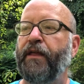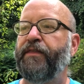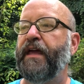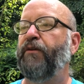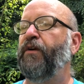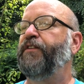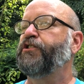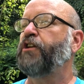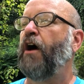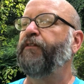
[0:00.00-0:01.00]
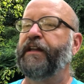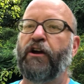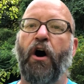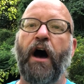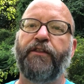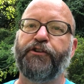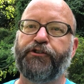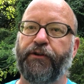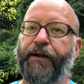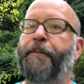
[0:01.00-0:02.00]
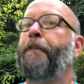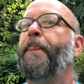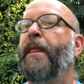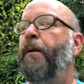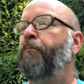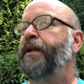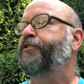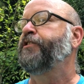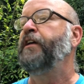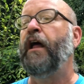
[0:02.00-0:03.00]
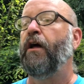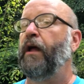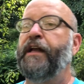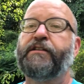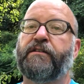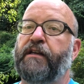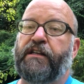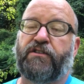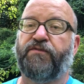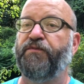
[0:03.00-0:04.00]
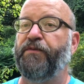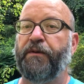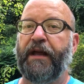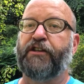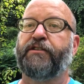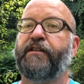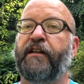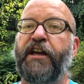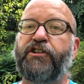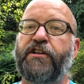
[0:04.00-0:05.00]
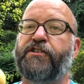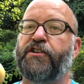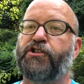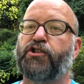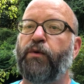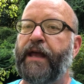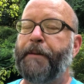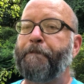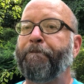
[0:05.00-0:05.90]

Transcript: than with it softening on the tree. But it's still, it's delicious, it's sweet.